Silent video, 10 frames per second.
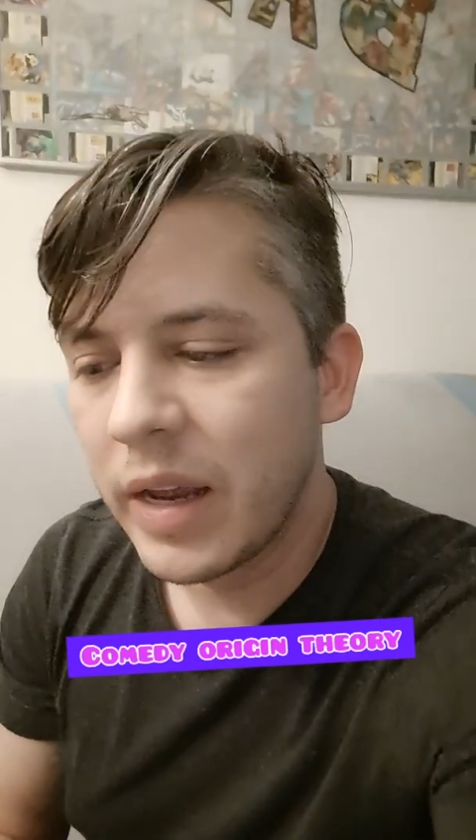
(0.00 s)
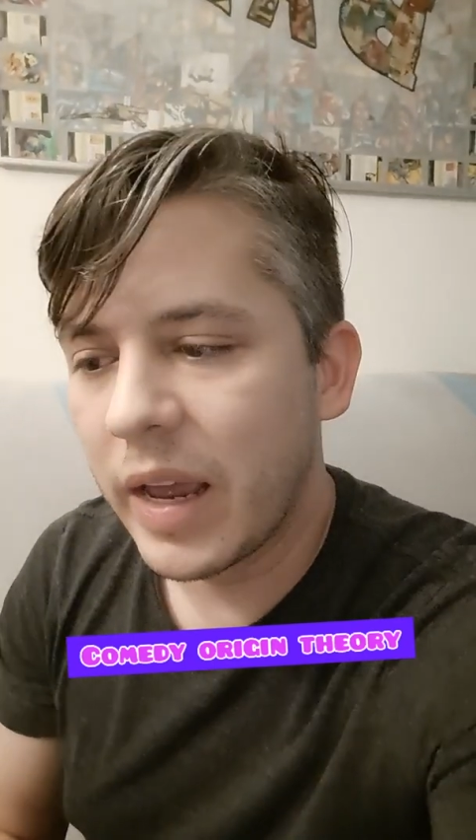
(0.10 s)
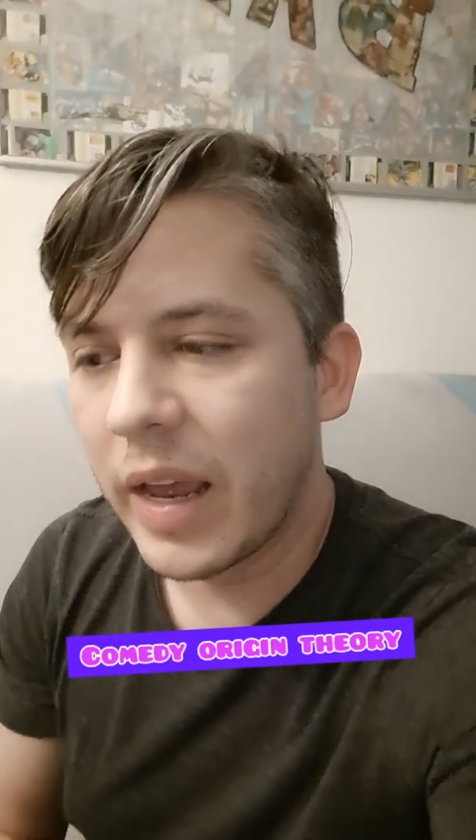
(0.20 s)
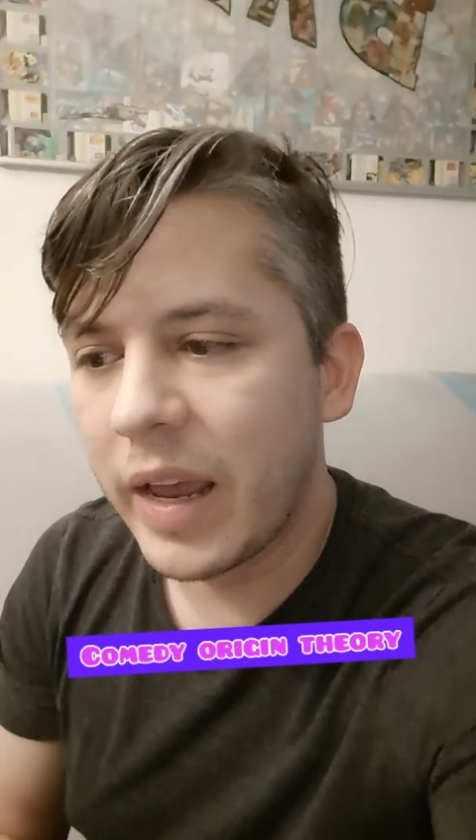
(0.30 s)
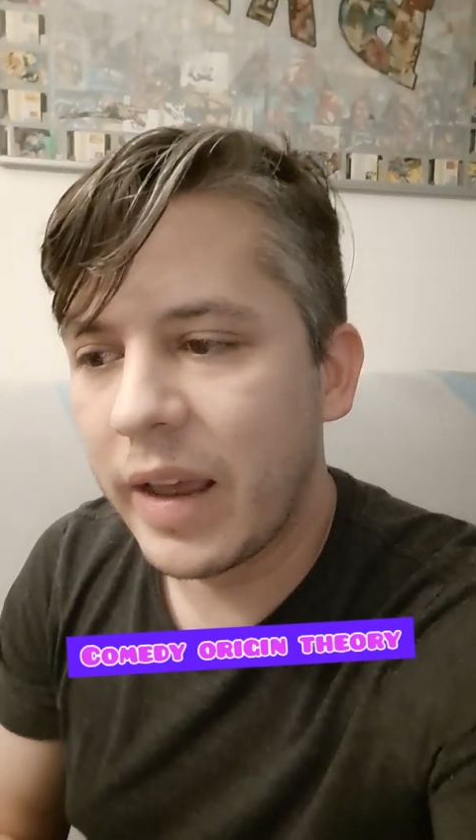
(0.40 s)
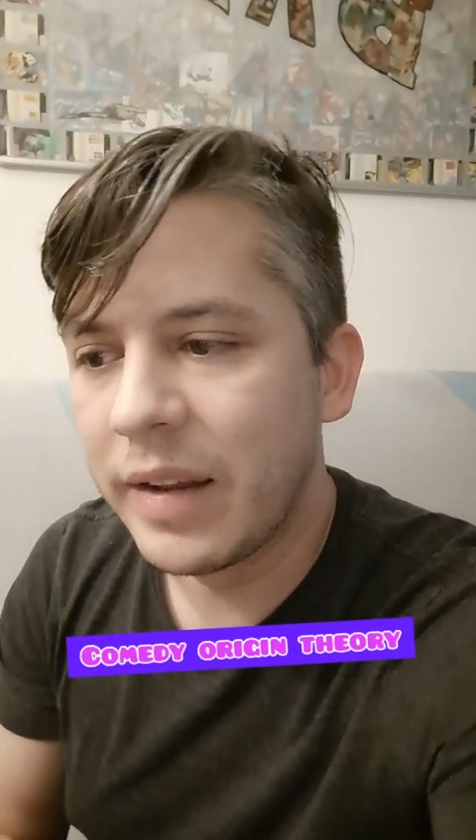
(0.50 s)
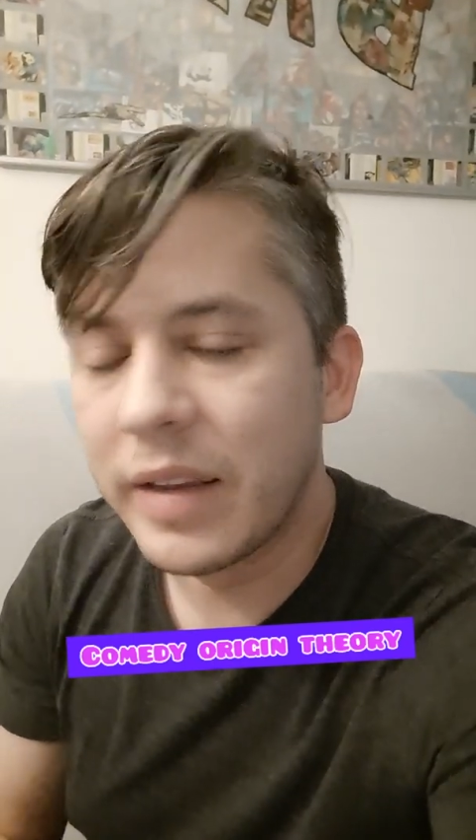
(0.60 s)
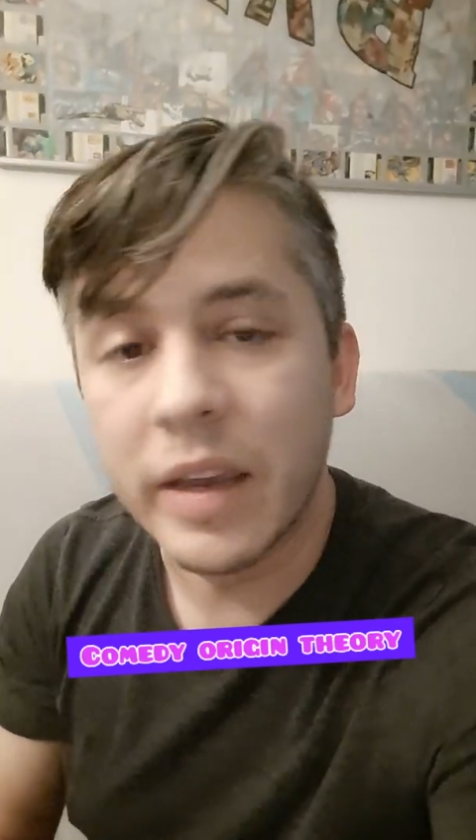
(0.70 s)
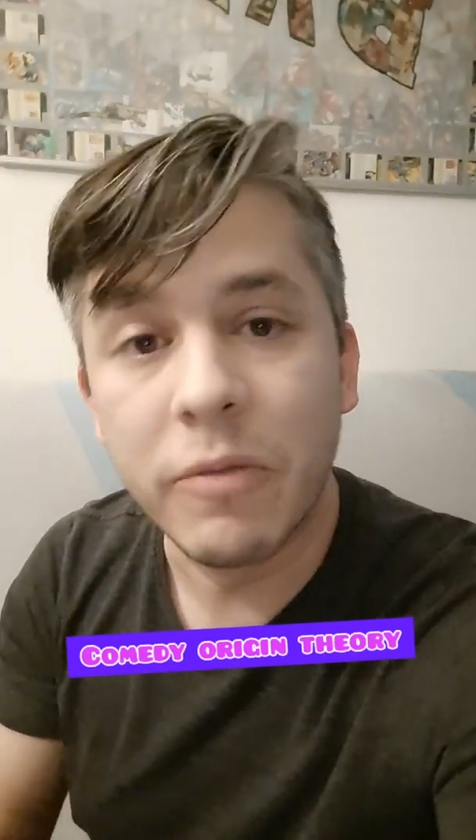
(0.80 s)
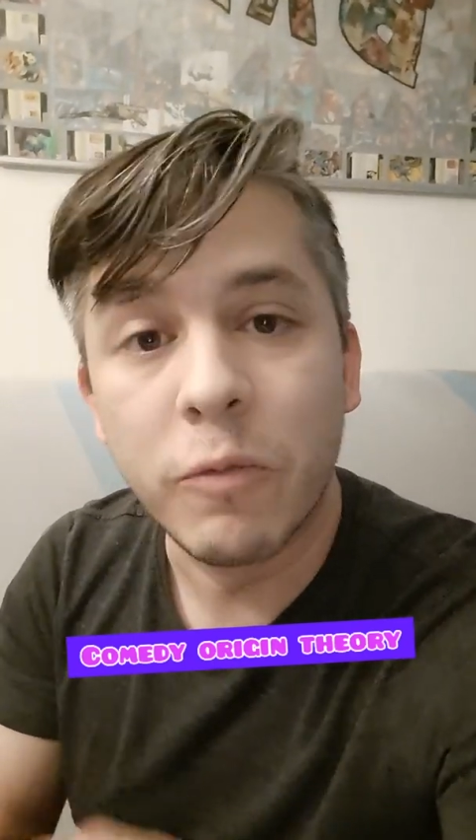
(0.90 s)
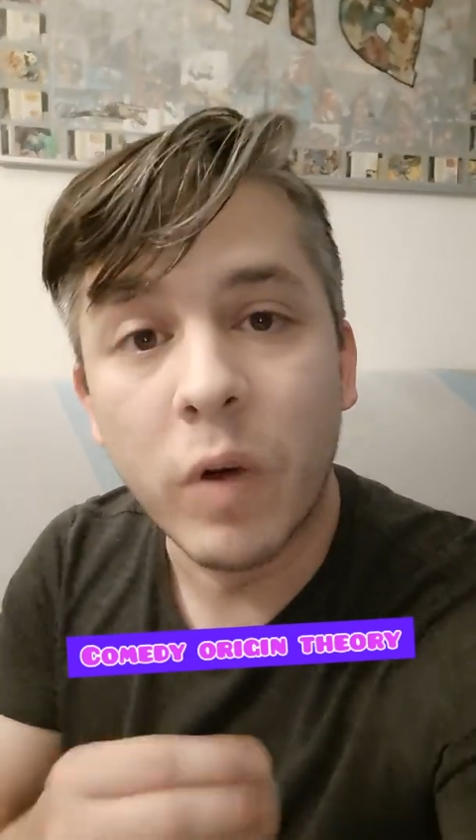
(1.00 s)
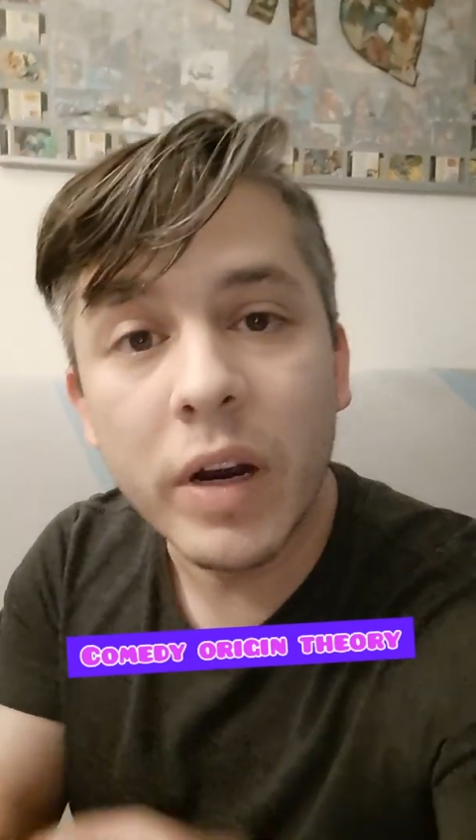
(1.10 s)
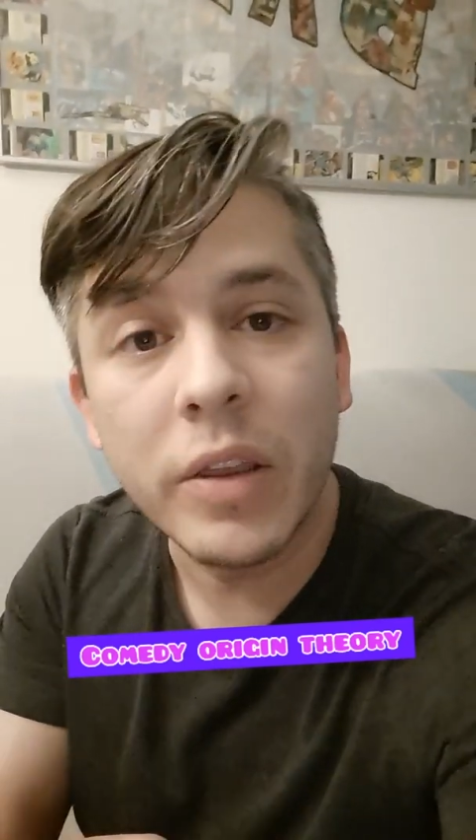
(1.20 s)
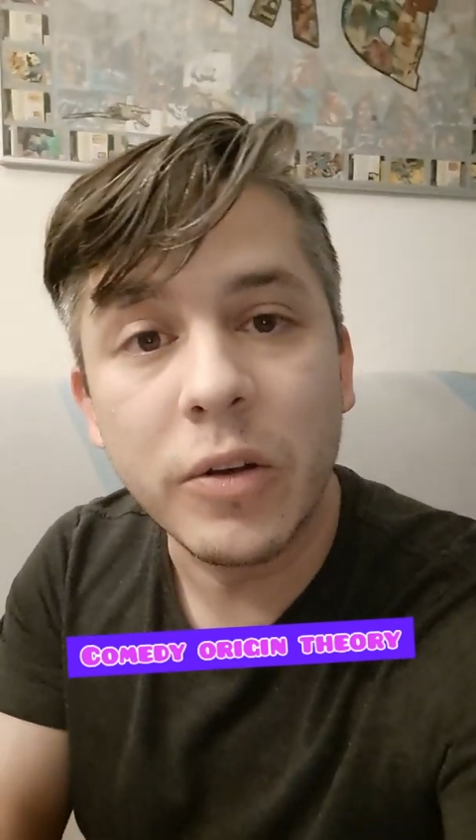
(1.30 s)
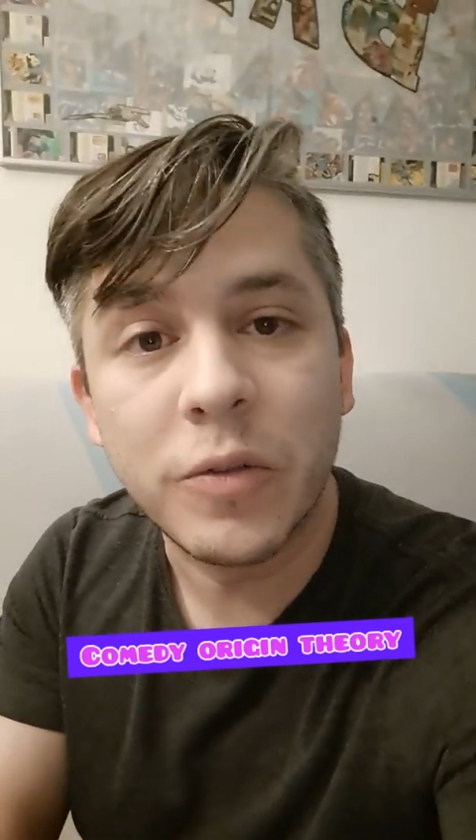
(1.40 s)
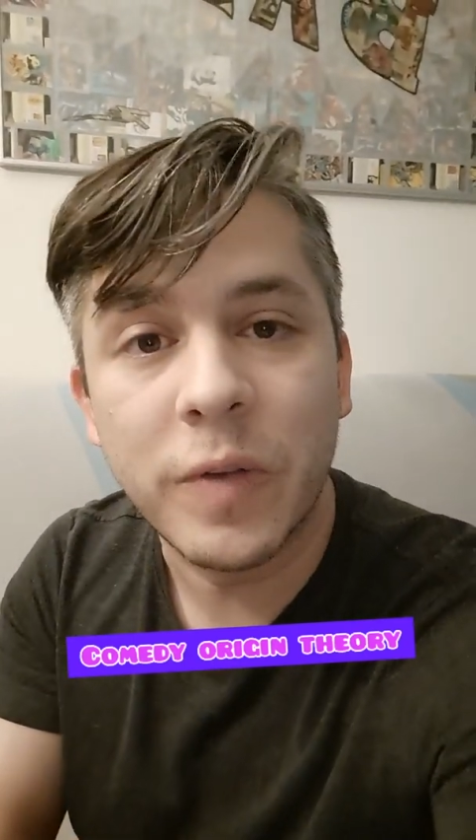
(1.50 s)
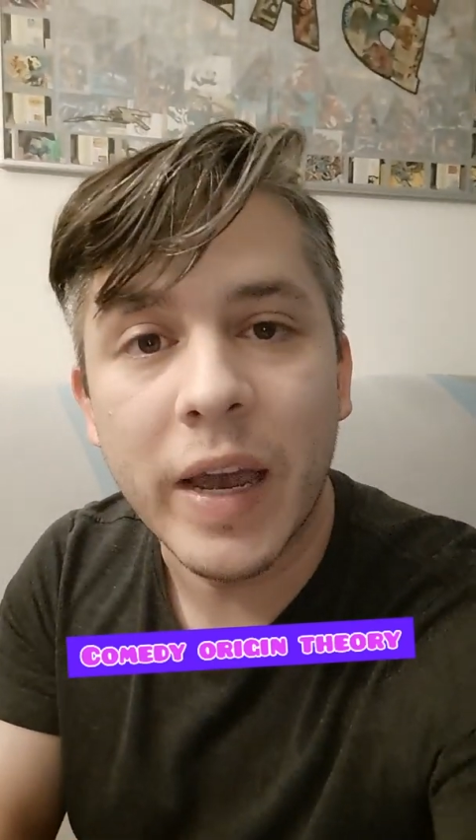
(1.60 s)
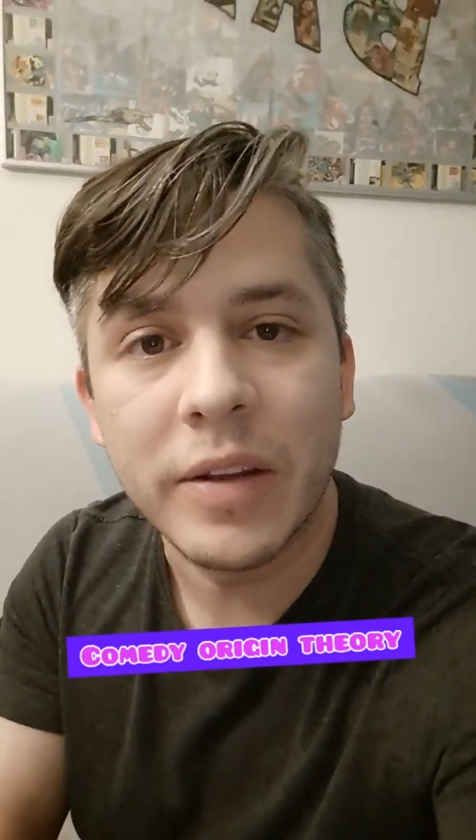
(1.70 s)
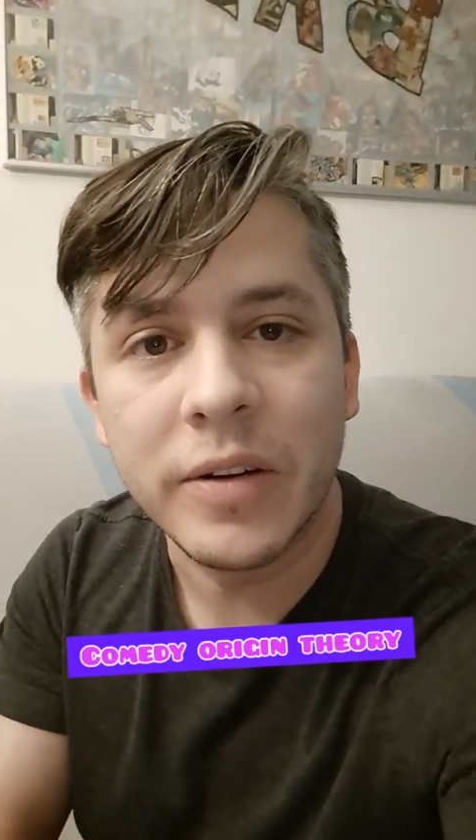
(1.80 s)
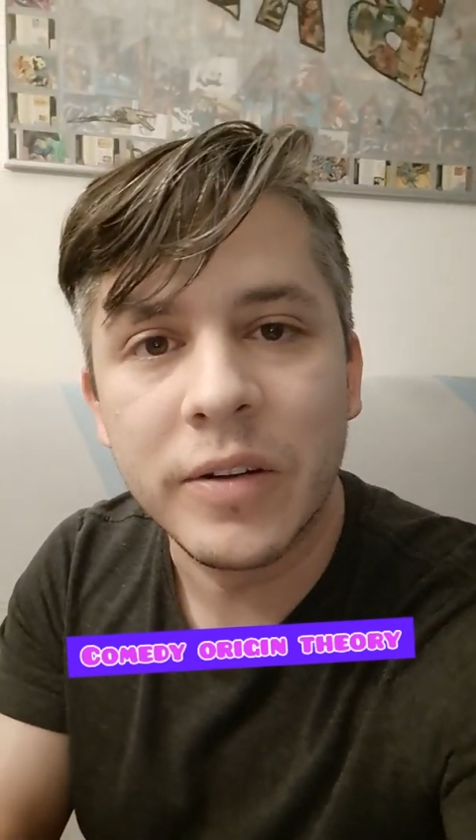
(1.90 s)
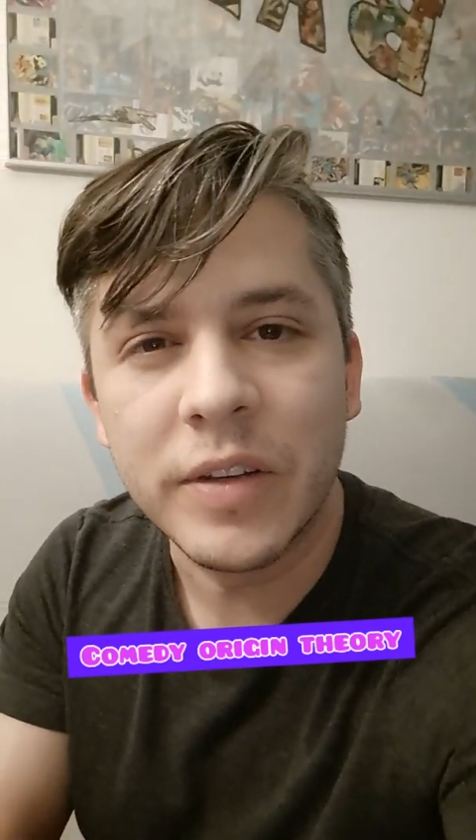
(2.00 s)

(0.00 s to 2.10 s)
And if one of those factors